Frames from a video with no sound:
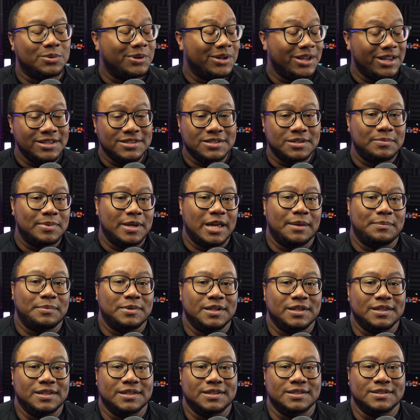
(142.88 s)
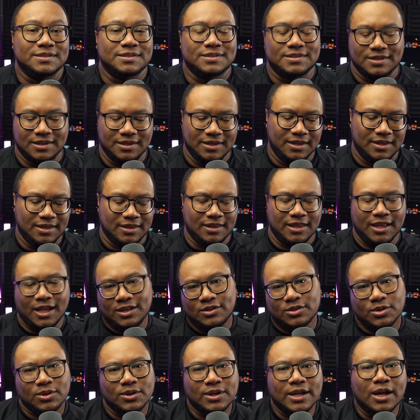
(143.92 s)
what ends up happening is they
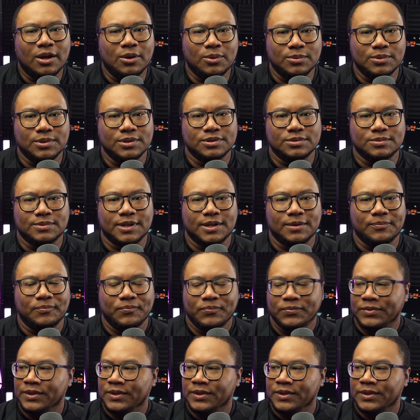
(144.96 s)
turn outwards, right?